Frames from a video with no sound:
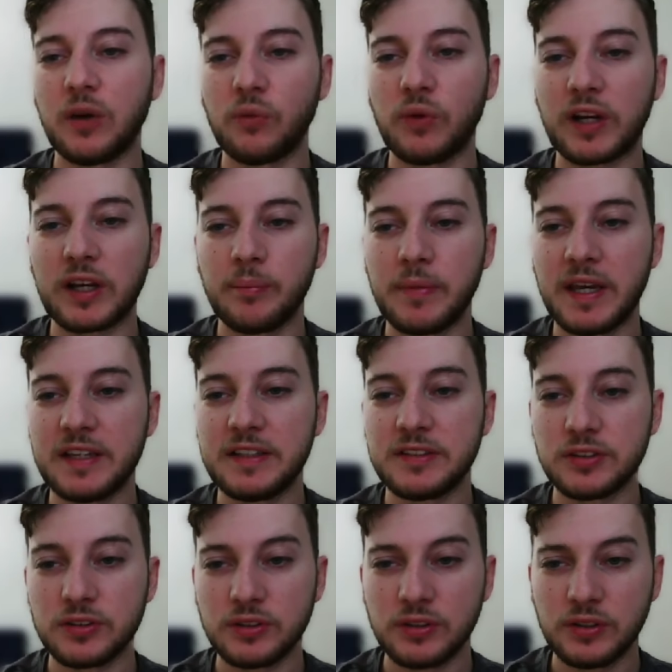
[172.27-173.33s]
recommend
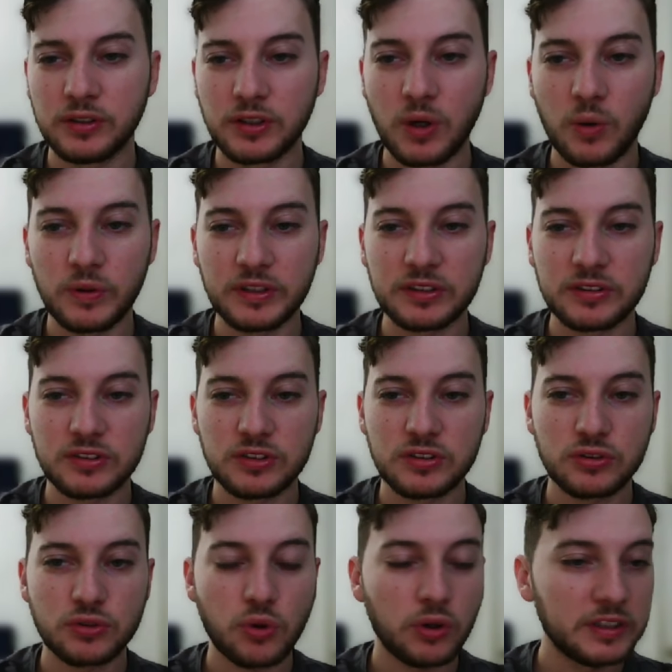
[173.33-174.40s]

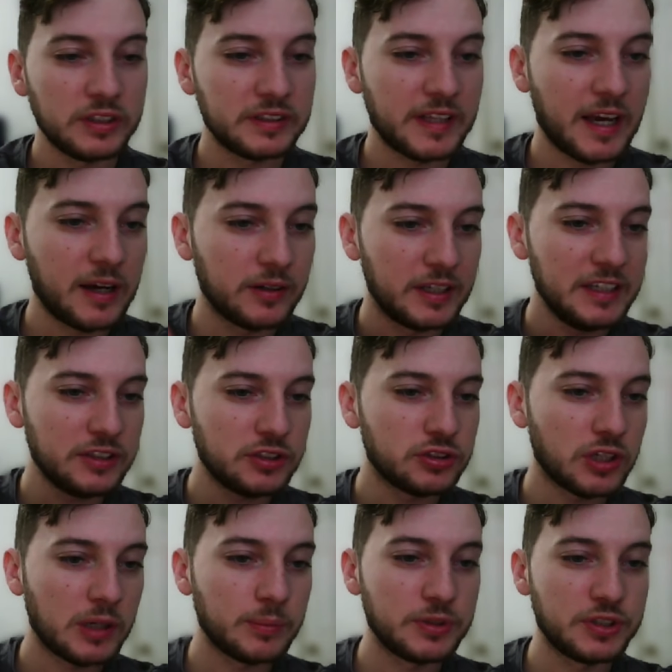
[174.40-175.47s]
scrolling down, hit
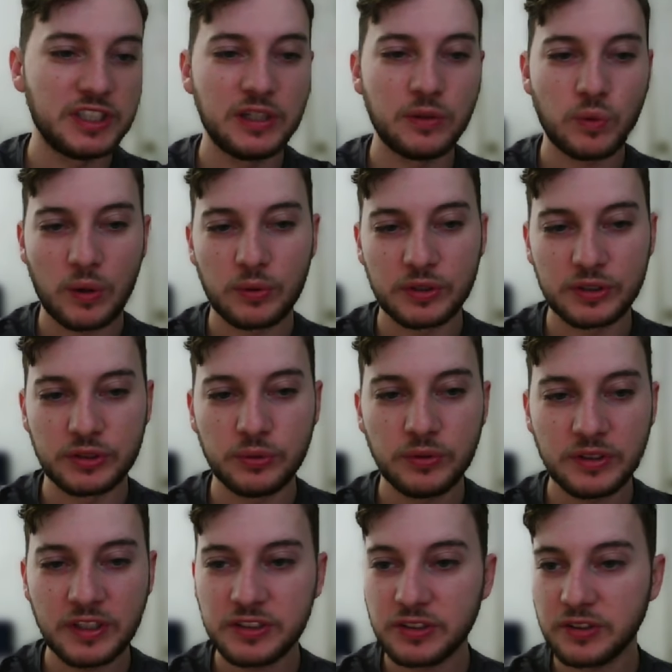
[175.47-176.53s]
start machine while we're doing
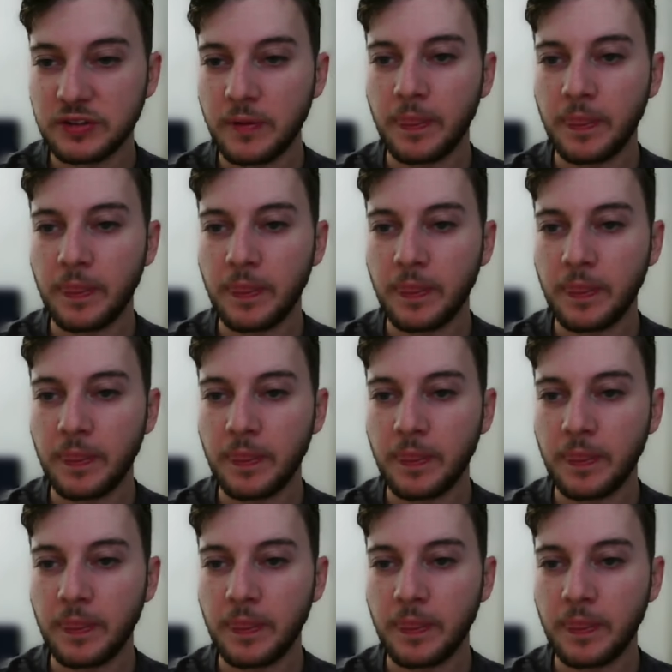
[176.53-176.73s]
this